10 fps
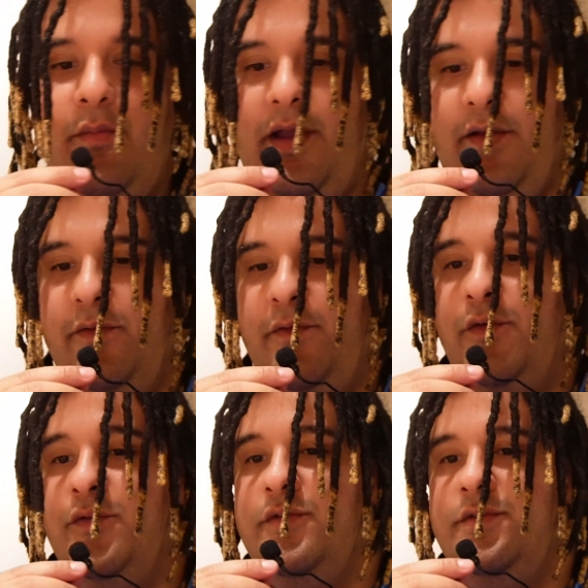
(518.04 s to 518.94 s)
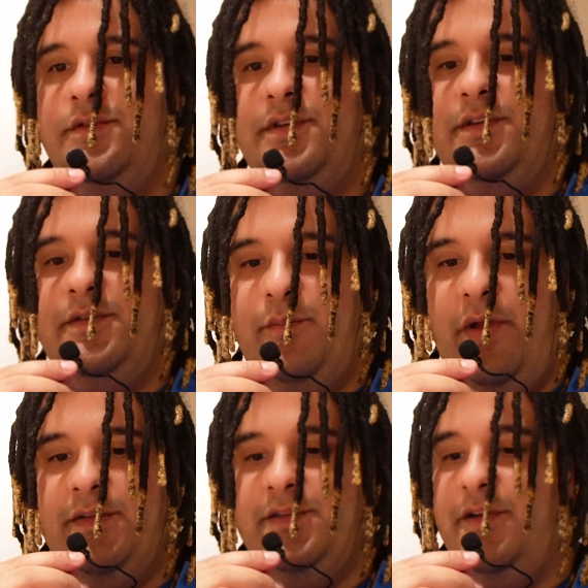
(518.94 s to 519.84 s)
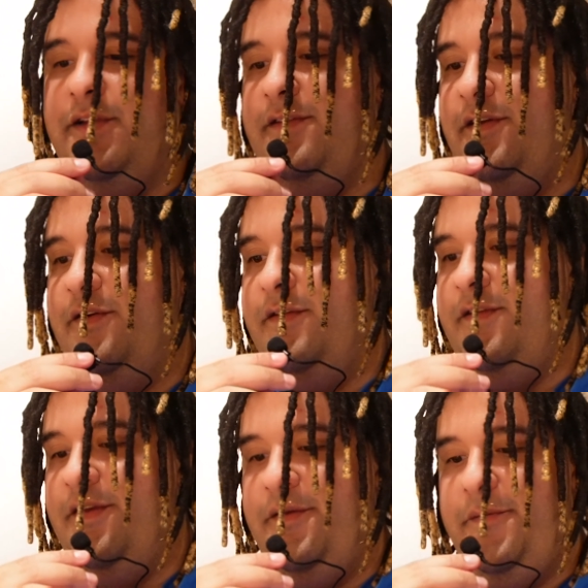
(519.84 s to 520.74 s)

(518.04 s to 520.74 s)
bite of food just melts on your tongue. So